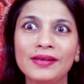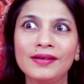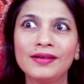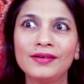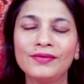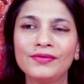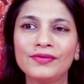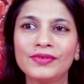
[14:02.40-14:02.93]

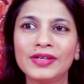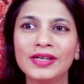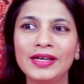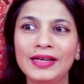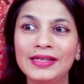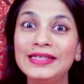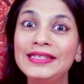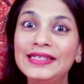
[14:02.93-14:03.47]
love,
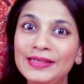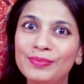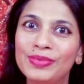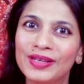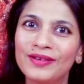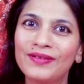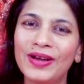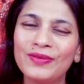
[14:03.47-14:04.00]

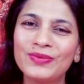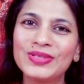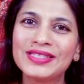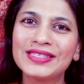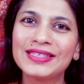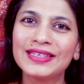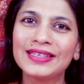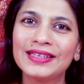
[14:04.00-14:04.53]

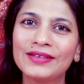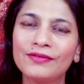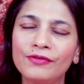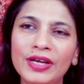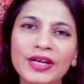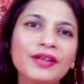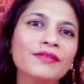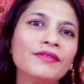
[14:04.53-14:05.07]
very,
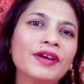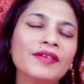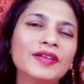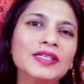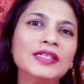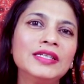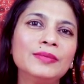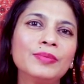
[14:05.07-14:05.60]
very
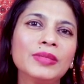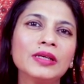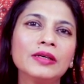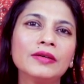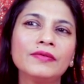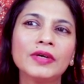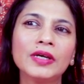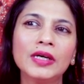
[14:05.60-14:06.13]
deep
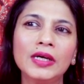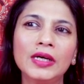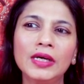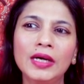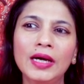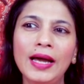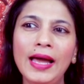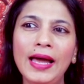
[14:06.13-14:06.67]
love.
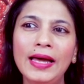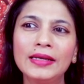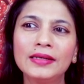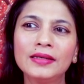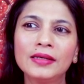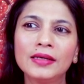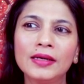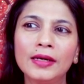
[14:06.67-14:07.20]

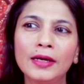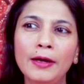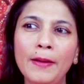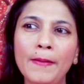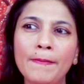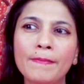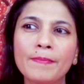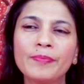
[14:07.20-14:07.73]

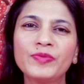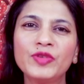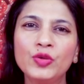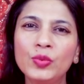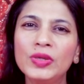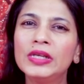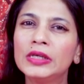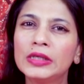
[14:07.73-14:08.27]
And you
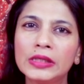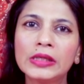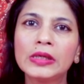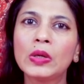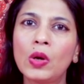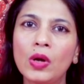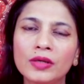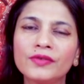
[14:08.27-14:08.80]
will learn a
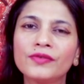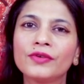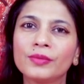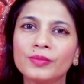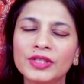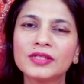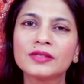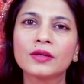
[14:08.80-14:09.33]
lot
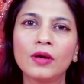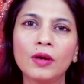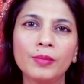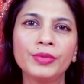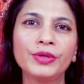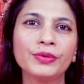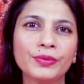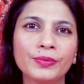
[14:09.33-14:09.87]
from the
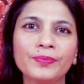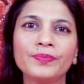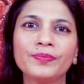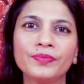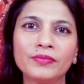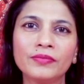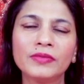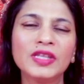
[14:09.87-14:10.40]
Scorpio.
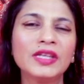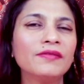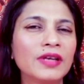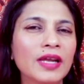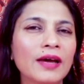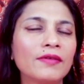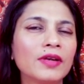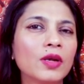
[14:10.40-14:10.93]
They will
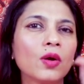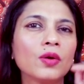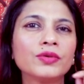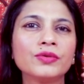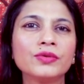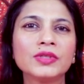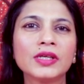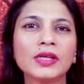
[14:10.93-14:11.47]
have a lot
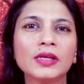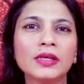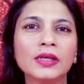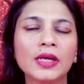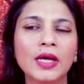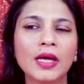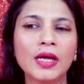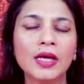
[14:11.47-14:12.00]
to tell.
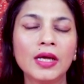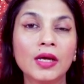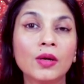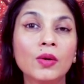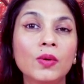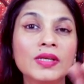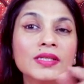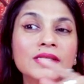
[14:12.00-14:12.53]

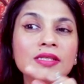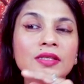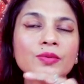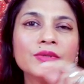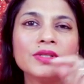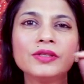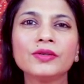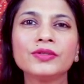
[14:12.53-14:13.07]
Go and sit
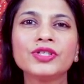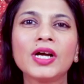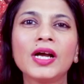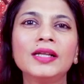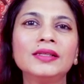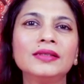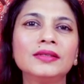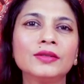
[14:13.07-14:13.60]
with your
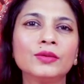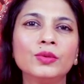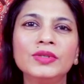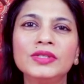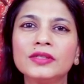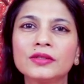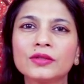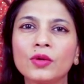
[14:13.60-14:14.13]
child who
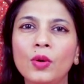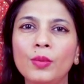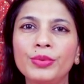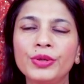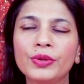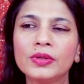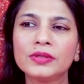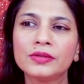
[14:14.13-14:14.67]
is a
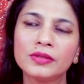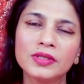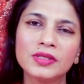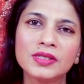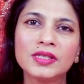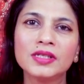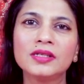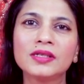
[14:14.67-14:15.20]
Scorpio also, and
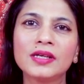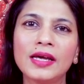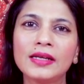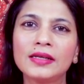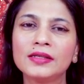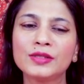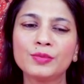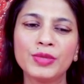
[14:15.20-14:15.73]
sit
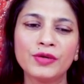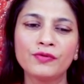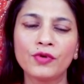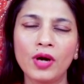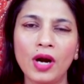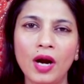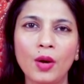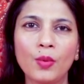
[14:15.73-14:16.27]
and speak
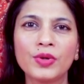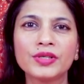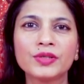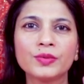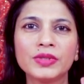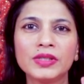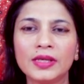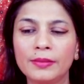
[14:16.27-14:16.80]
for hours
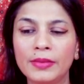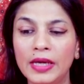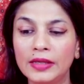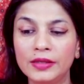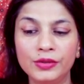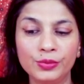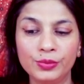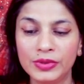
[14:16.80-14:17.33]
with them,
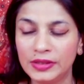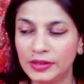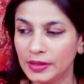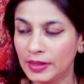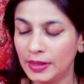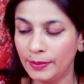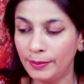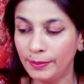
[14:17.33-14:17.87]
and you will
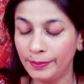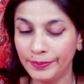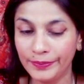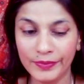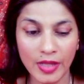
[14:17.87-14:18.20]
come